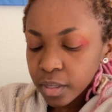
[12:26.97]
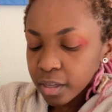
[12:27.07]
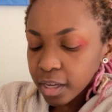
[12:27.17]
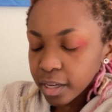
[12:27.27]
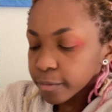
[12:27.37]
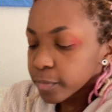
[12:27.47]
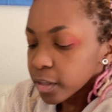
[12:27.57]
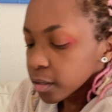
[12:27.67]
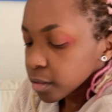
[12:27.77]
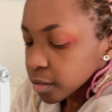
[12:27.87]
yeah,
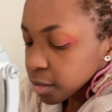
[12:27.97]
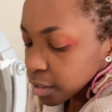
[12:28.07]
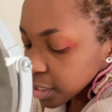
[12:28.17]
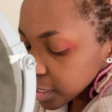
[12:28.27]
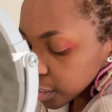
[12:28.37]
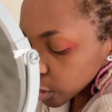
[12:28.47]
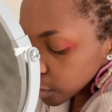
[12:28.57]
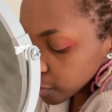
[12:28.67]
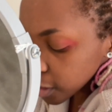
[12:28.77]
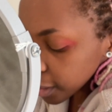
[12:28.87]
it's like
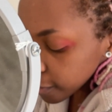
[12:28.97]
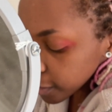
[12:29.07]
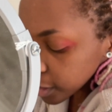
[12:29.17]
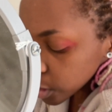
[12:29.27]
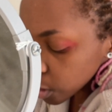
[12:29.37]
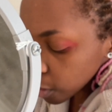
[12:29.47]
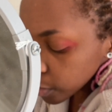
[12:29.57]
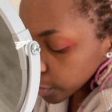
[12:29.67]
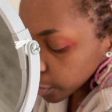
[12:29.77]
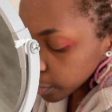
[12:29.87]
trying to like solve a
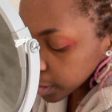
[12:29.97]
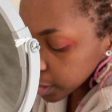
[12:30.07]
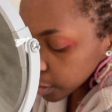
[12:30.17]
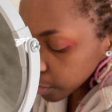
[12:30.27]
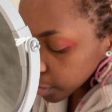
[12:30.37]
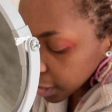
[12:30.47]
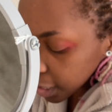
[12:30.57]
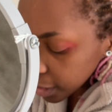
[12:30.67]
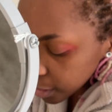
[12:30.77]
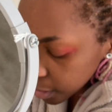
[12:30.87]
Rubik's Cube. Like
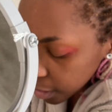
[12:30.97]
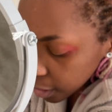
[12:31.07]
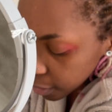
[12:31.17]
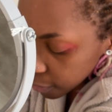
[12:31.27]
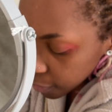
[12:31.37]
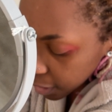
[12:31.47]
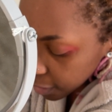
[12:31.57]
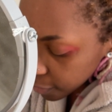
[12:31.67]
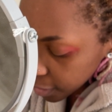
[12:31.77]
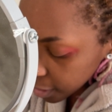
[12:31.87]
I've
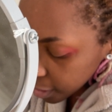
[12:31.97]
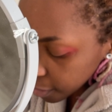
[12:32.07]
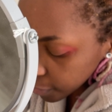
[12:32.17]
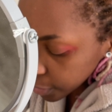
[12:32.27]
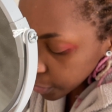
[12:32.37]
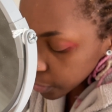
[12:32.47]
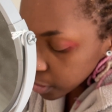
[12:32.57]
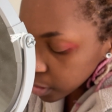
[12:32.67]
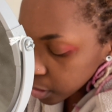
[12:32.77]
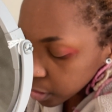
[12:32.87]
never
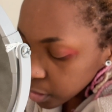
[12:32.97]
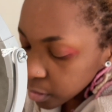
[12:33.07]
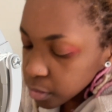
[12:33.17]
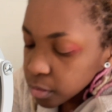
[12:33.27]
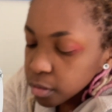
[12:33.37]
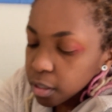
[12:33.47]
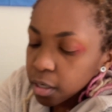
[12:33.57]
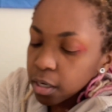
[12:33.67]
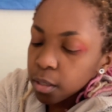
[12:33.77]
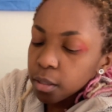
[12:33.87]
done
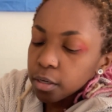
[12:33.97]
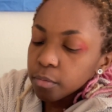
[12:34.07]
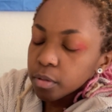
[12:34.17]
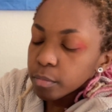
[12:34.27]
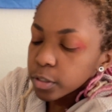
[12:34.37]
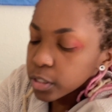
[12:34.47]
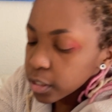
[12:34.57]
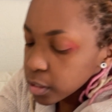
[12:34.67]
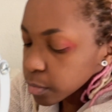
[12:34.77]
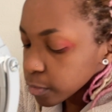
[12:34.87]
eyeliner with a brush like
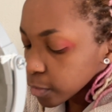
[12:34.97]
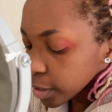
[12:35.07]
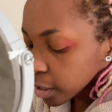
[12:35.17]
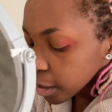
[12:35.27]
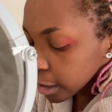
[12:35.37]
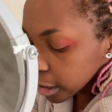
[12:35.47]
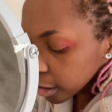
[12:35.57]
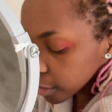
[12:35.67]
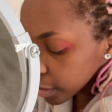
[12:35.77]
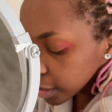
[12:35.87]
this before.
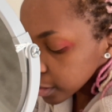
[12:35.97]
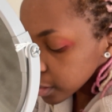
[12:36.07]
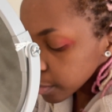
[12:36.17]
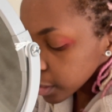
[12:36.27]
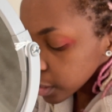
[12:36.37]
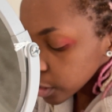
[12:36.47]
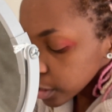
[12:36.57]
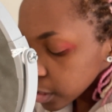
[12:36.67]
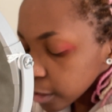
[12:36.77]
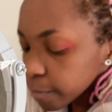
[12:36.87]
Okay, this is gonna be
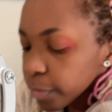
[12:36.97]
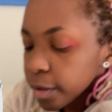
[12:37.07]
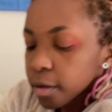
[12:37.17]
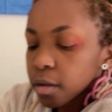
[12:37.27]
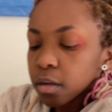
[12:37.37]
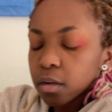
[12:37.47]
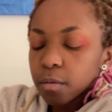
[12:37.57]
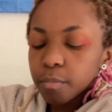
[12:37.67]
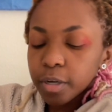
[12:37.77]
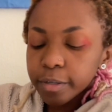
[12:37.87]
interesting.
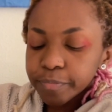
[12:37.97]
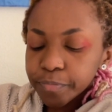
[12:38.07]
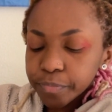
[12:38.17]
But